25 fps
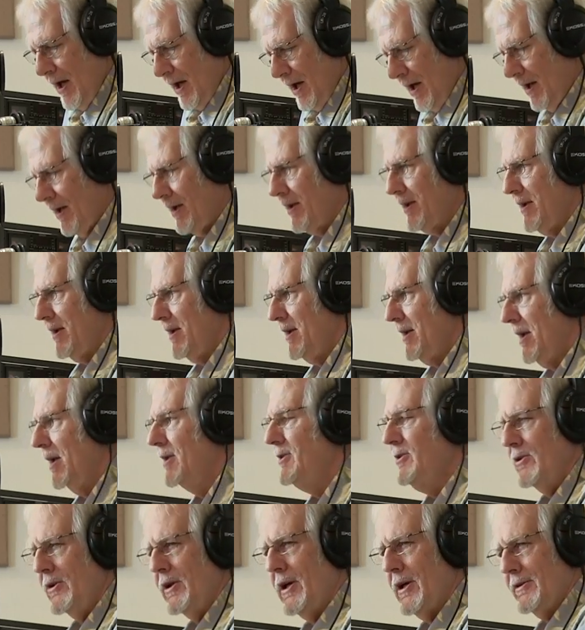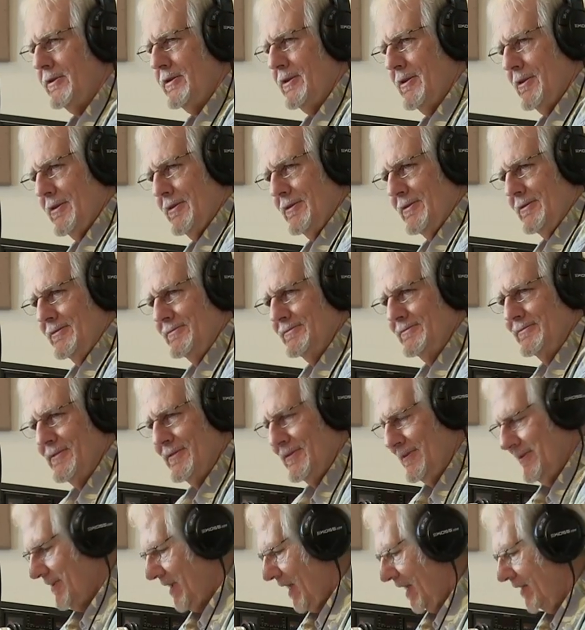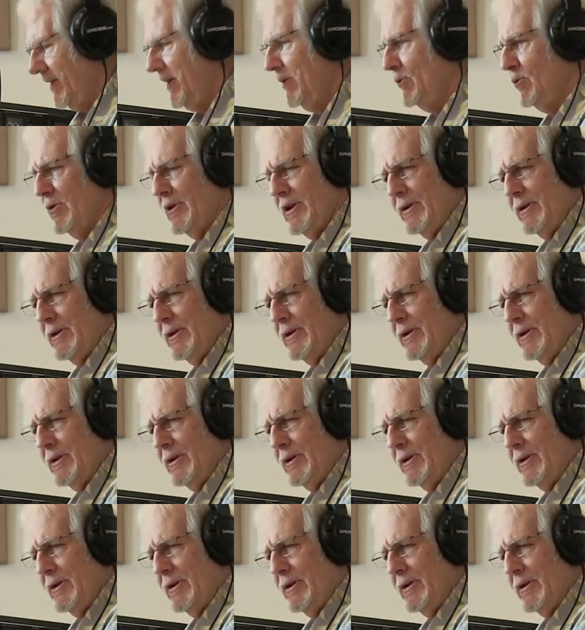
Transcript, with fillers: And you got there. Yeah. I think